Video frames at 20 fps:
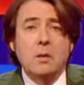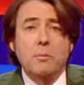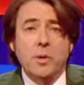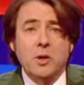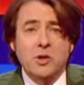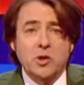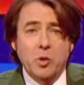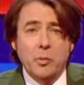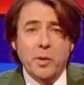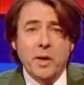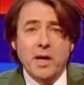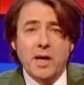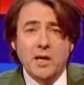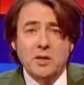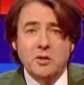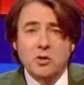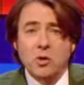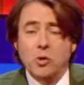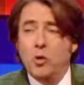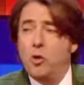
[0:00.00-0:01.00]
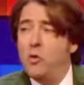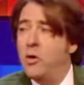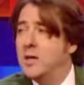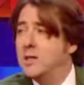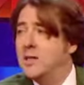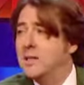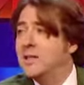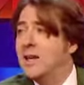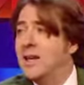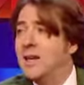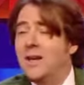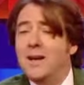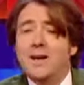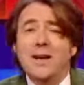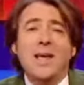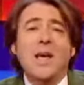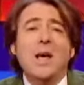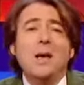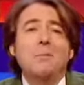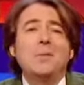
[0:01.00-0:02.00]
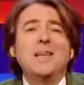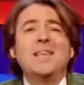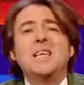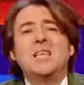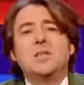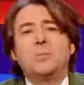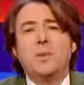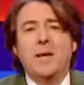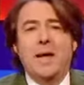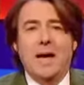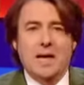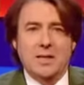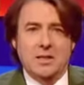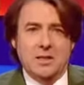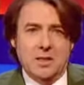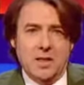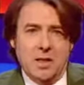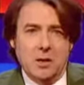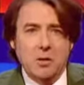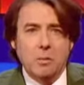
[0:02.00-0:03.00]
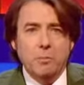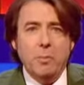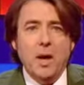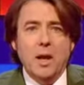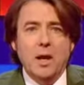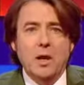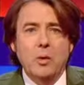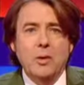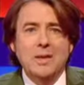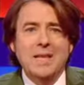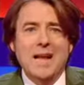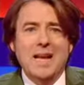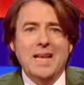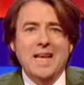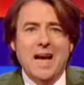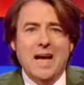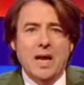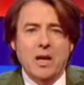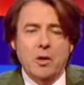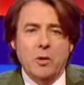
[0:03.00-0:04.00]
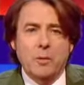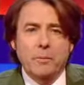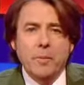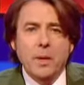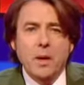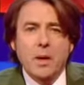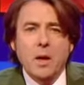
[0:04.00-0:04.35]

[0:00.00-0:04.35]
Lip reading: But she'll be here soon. Or as they say in Italy, mi dispiace, non parlo italiano.